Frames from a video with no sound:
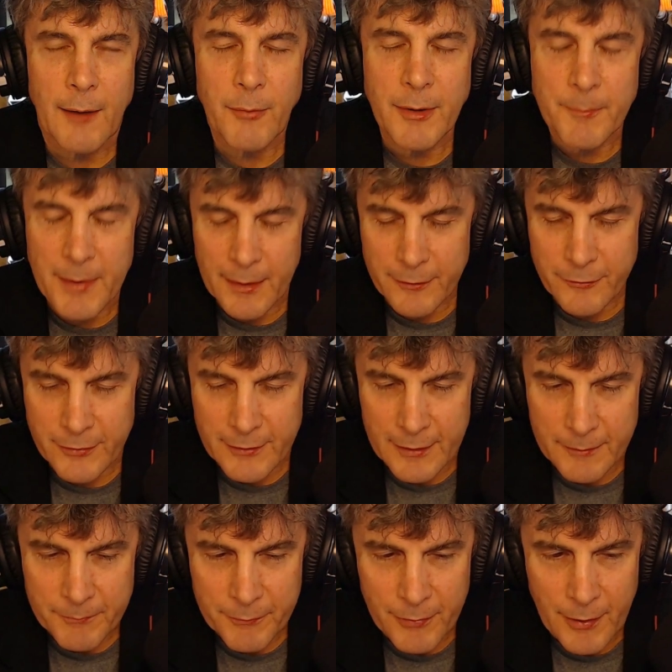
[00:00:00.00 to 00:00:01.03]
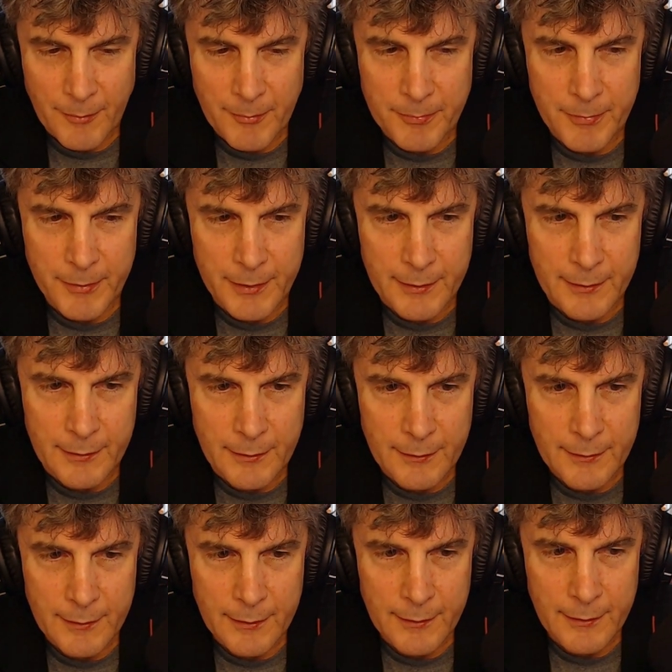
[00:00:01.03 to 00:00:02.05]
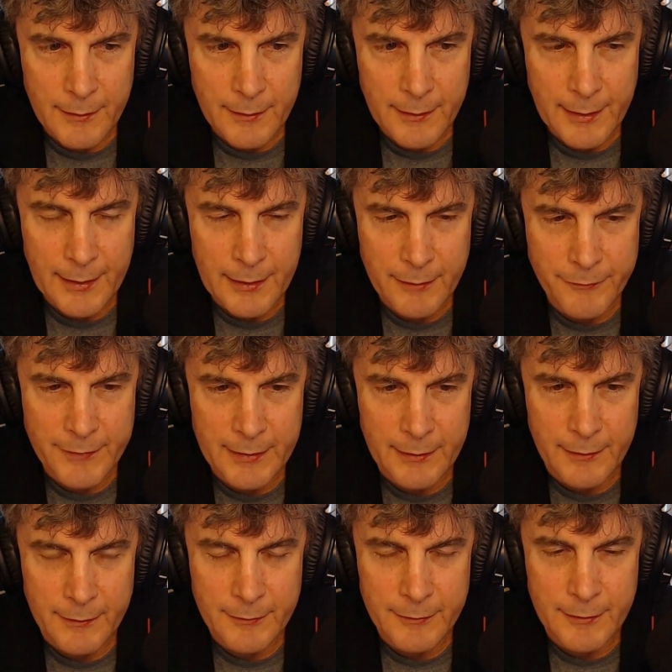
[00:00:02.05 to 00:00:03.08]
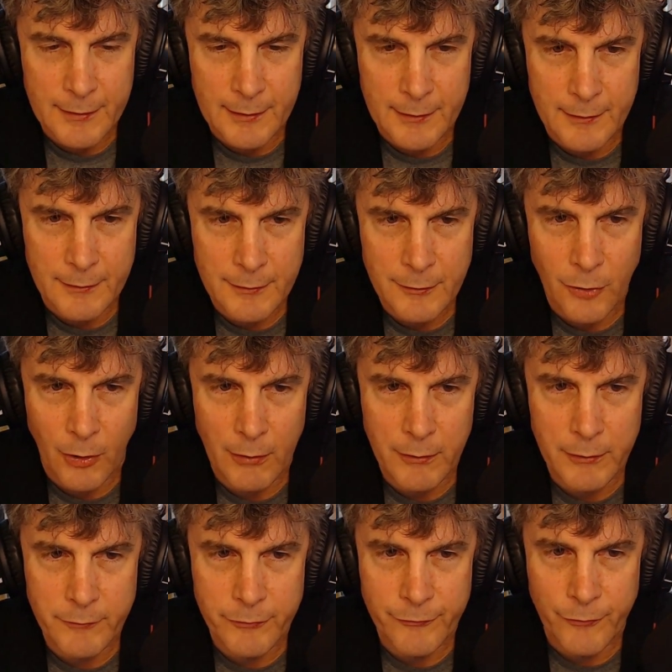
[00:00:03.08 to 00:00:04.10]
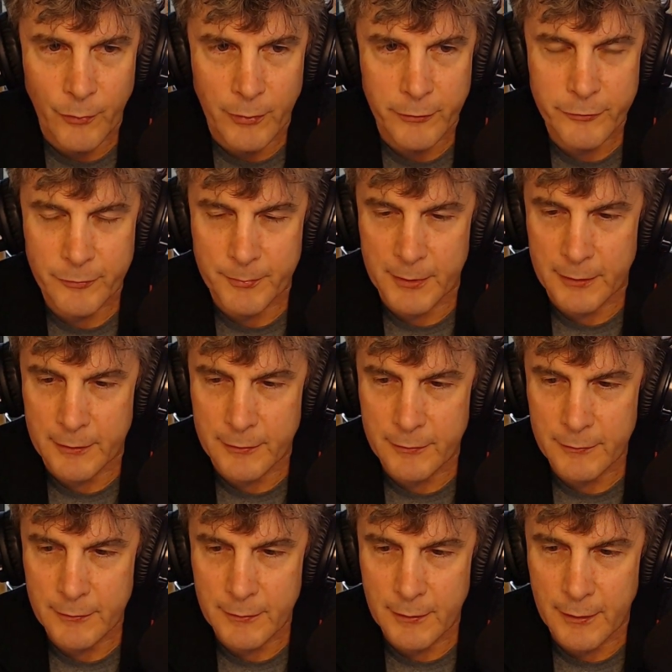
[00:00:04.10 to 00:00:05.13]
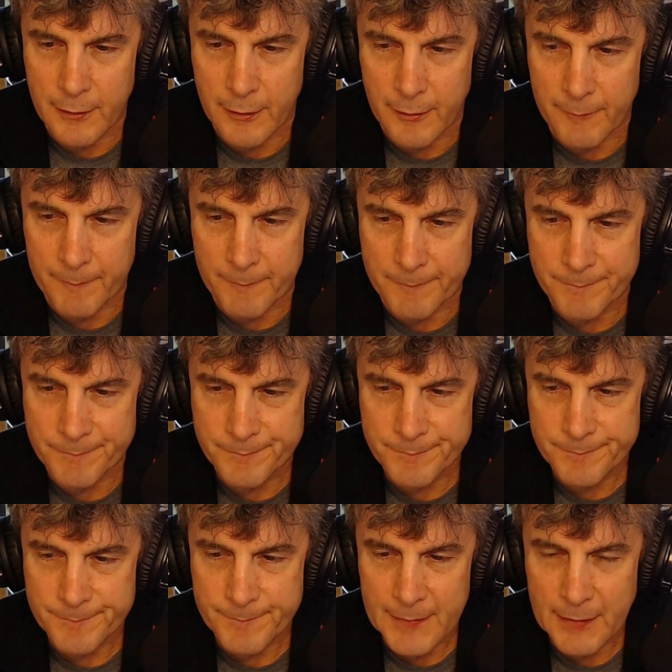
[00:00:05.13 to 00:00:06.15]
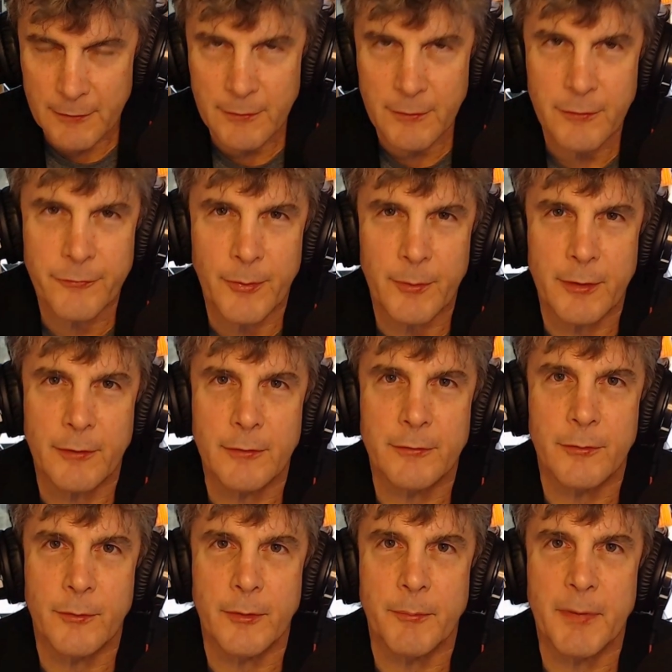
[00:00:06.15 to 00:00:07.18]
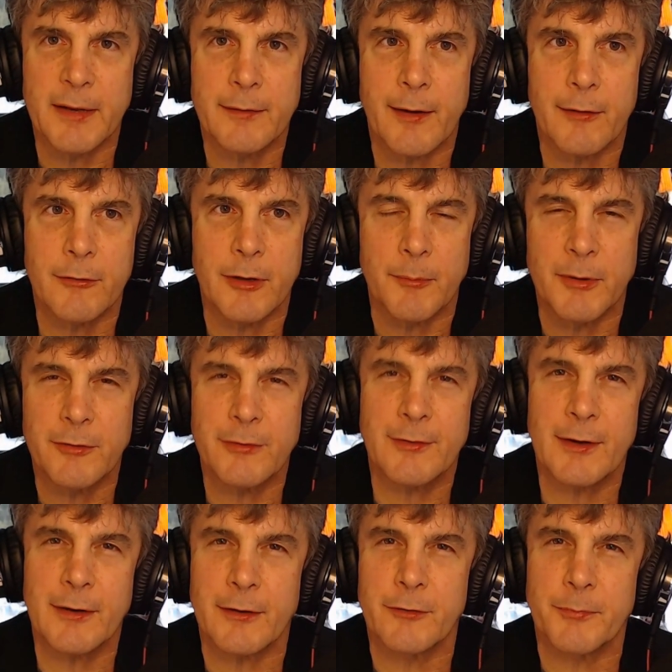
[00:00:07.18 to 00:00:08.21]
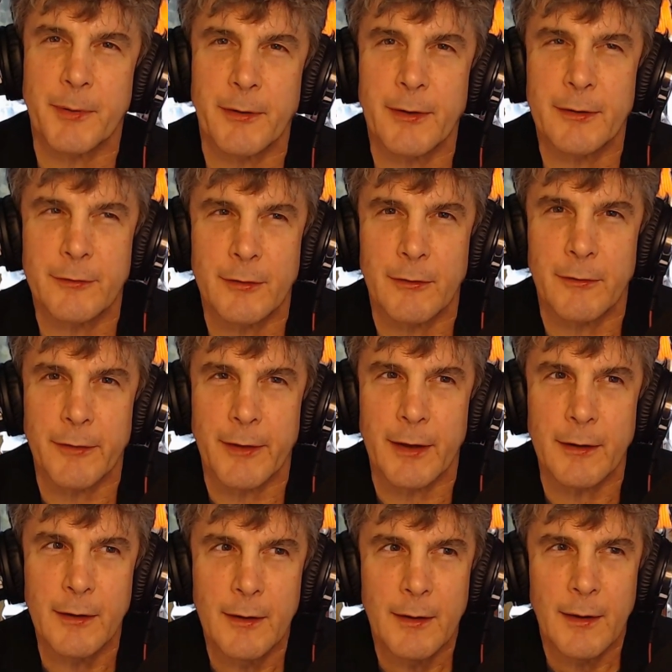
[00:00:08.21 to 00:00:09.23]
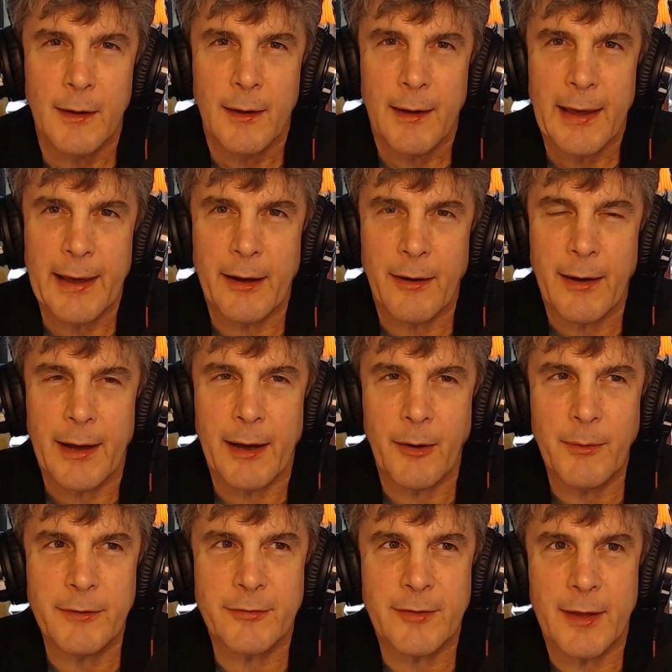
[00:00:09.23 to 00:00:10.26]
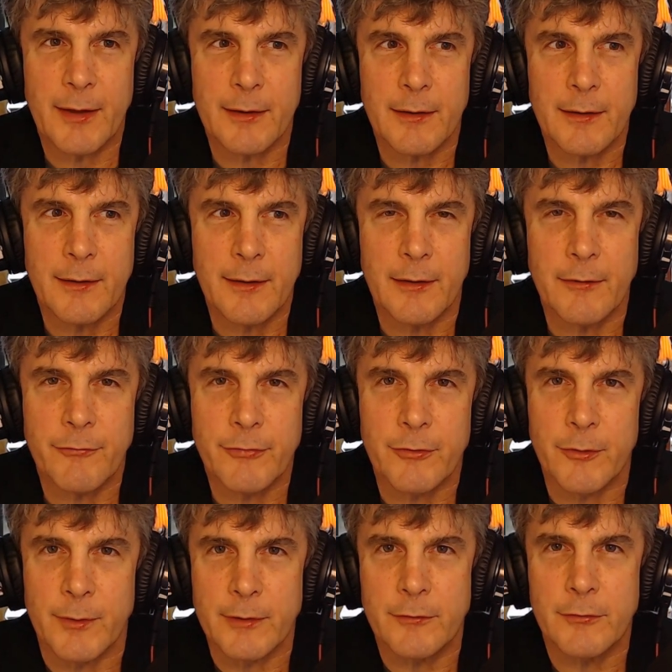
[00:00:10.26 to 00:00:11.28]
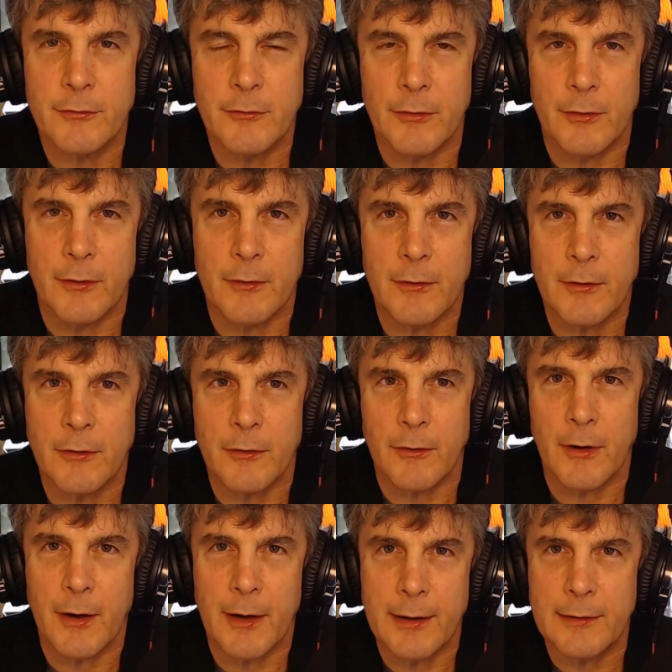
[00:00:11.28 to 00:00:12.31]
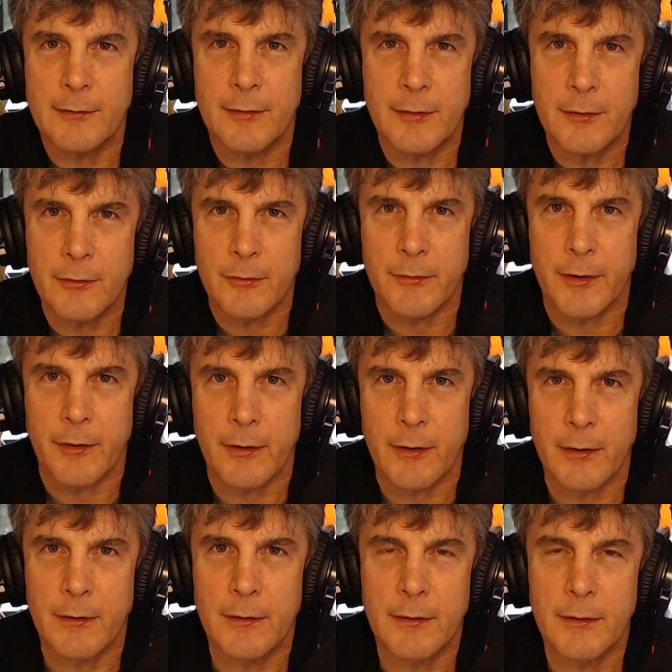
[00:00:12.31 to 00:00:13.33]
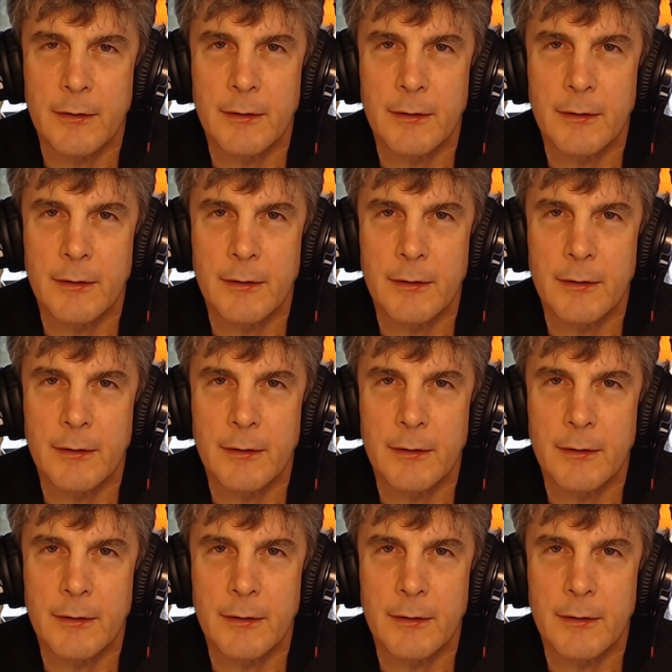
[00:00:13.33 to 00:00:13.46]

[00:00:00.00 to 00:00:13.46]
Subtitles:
I would imagine that probably having the law enforcement, I don't know if I want to use the word mentality, but just that experience and all that. How has that influenced your IT career?